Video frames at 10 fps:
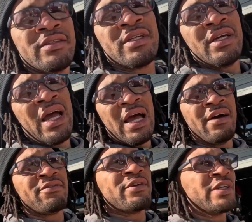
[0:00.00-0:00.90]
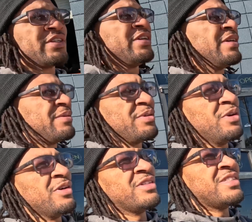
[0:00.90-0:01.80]
to have Richard and
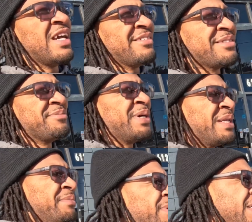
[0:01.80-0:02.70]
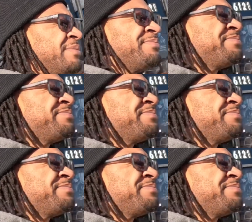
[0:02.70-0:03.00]
do it, save some money, but